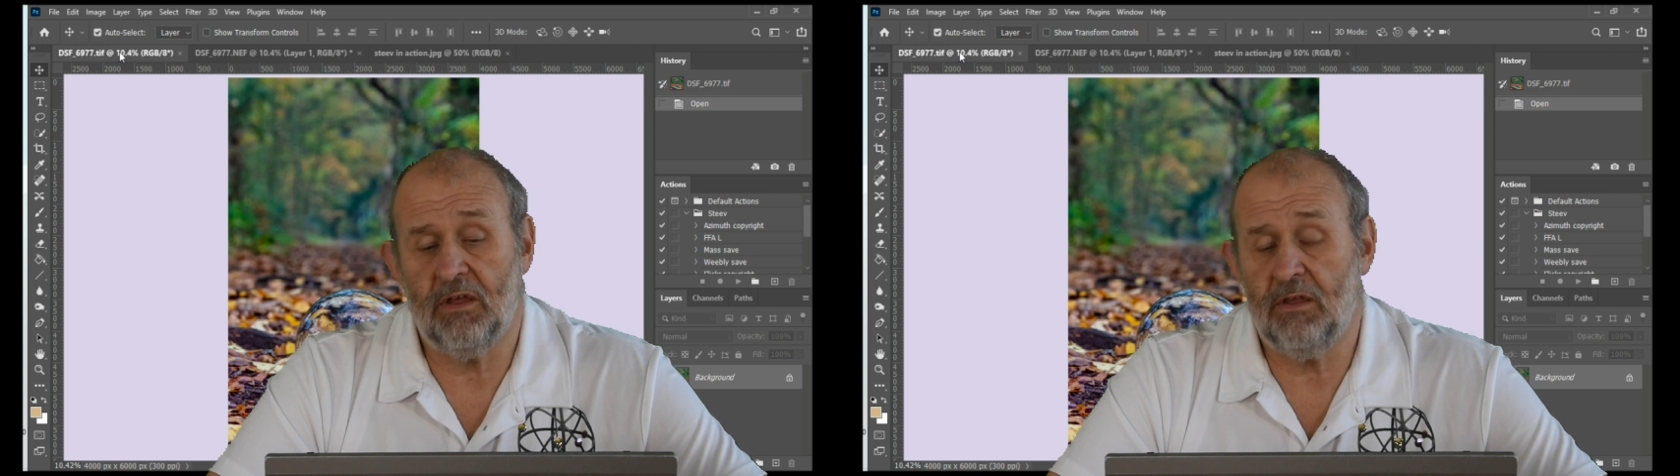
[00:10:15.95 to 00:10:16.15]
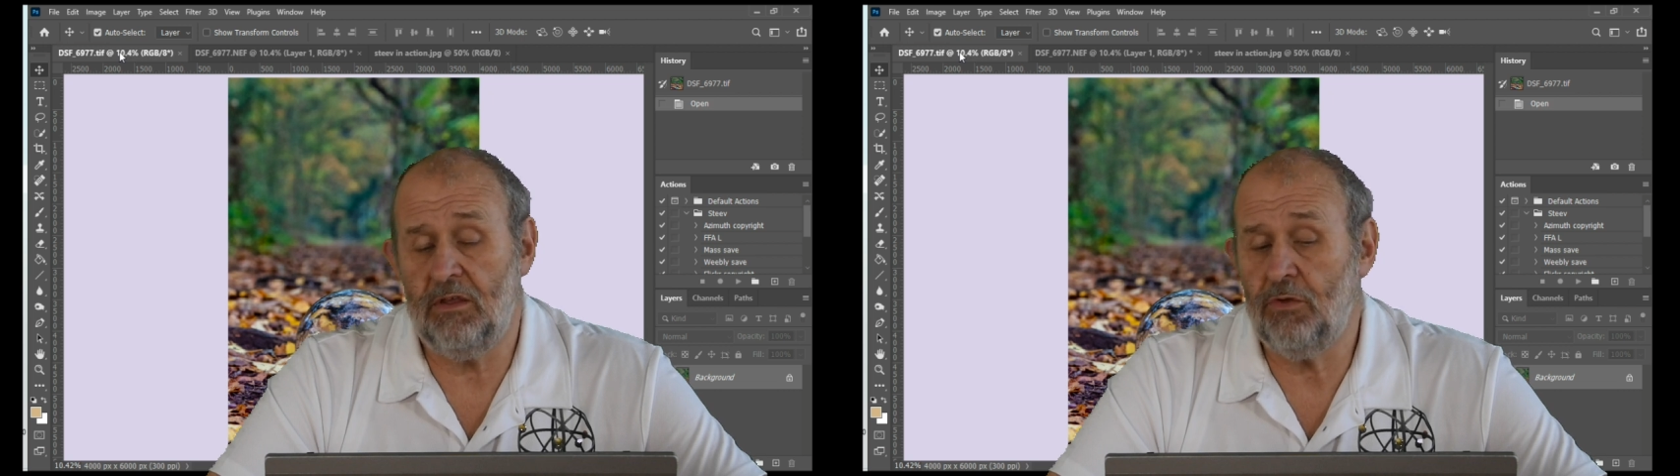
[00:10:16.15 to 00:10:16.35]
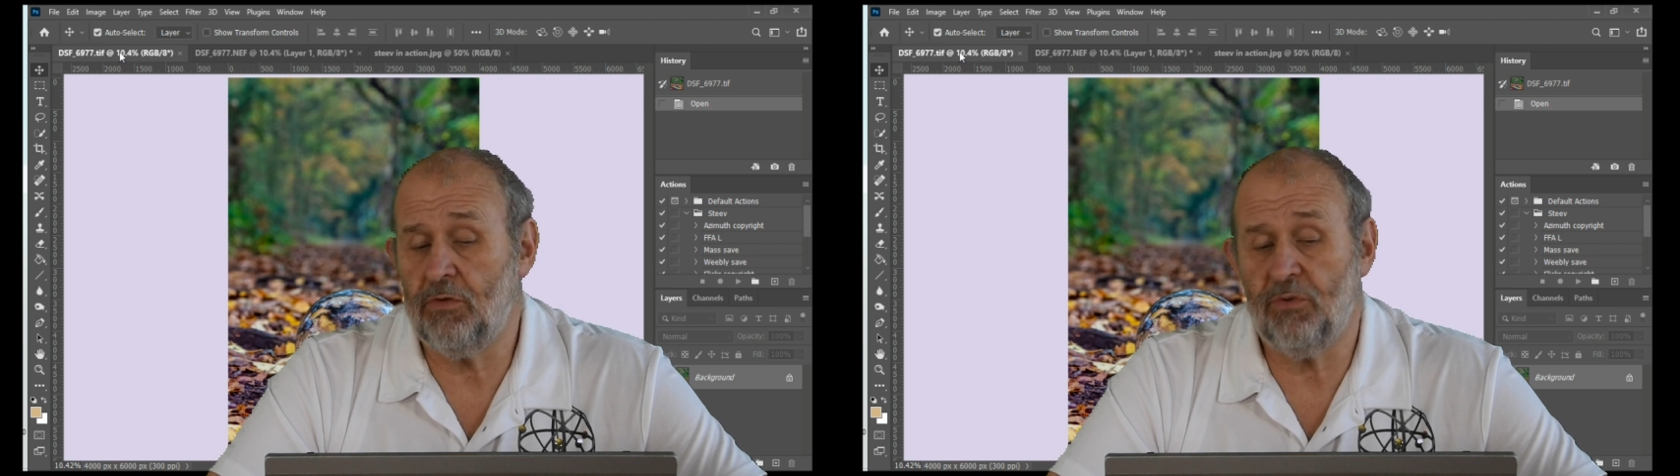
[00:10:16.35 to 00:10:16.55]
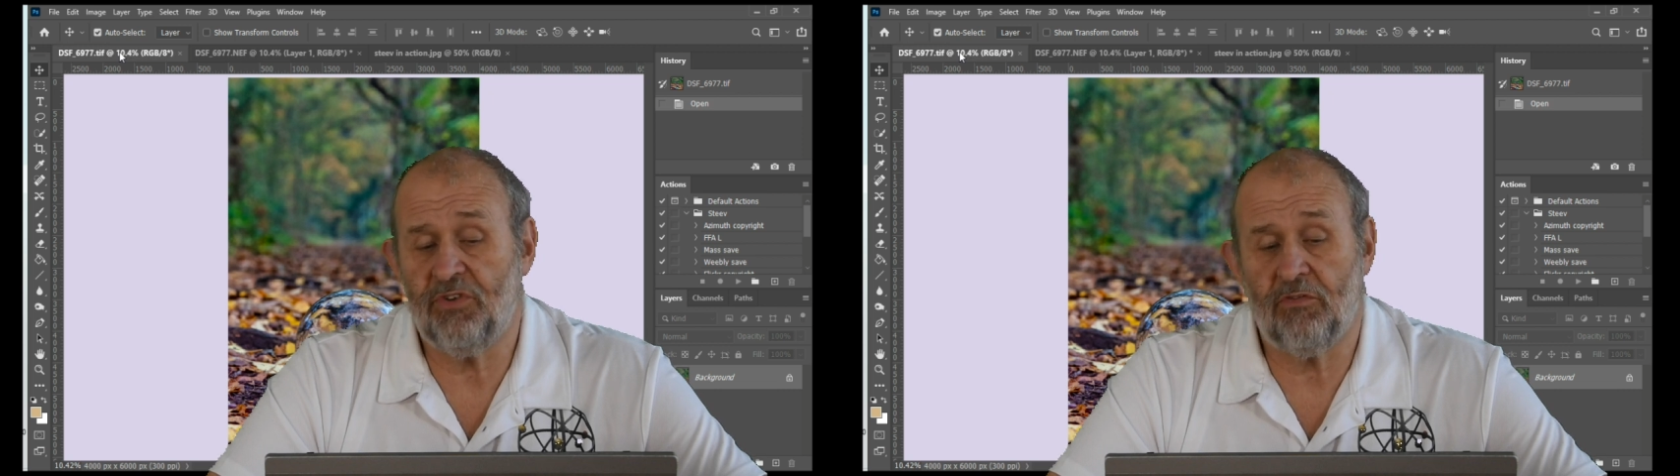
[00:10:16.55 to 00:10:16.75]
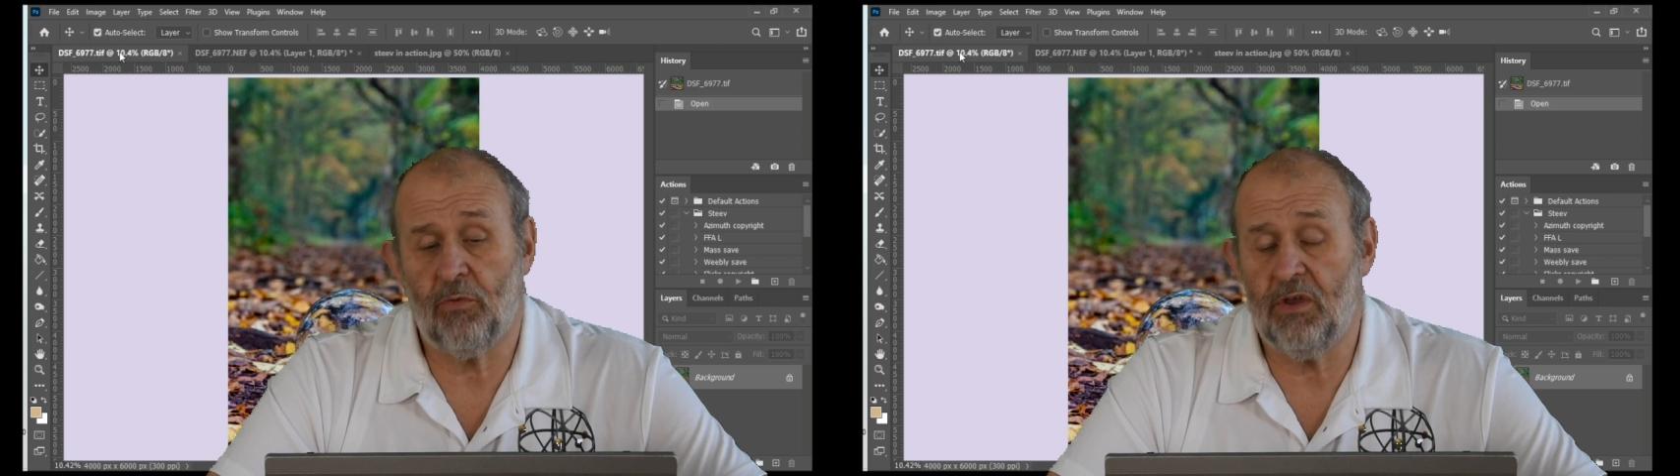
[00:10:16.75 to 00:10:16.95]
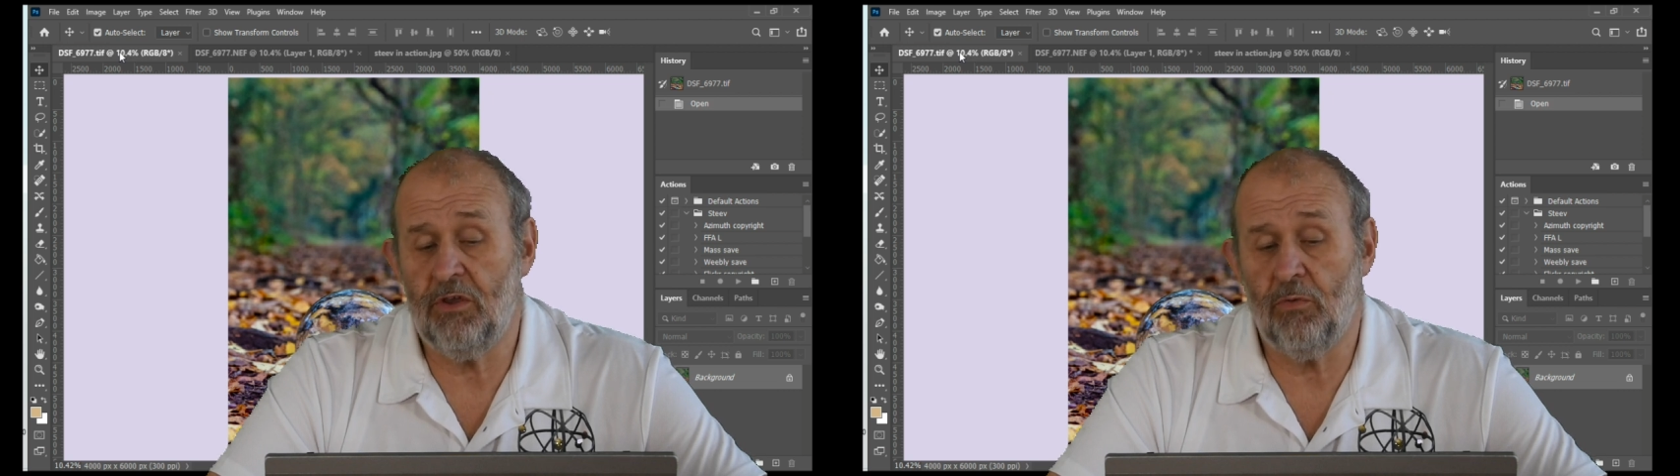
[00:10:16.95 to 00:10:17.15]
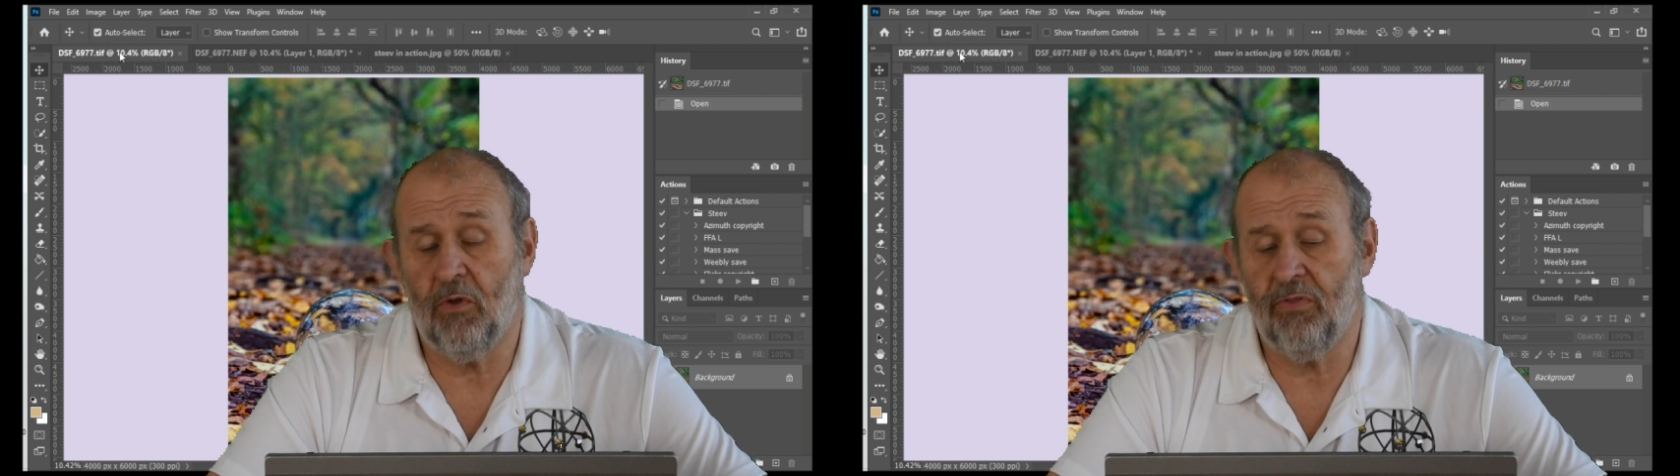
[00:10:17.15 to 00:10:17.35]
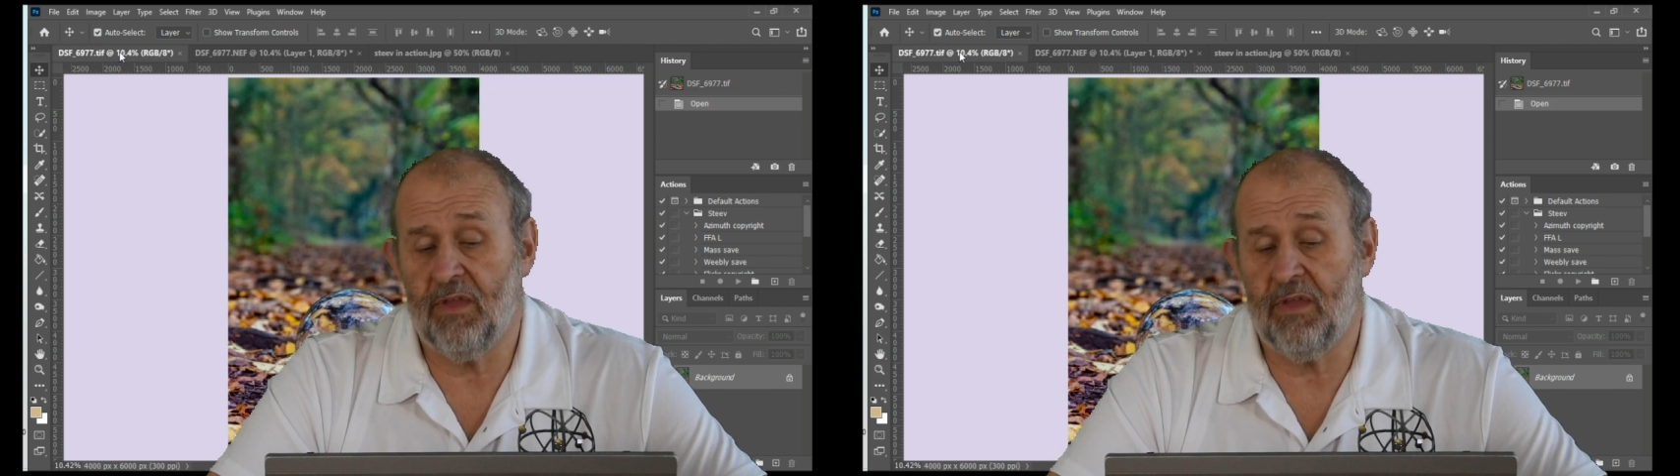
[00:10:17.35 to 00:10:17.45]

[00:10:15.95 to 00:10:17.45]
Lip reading: You do it whichever way you want.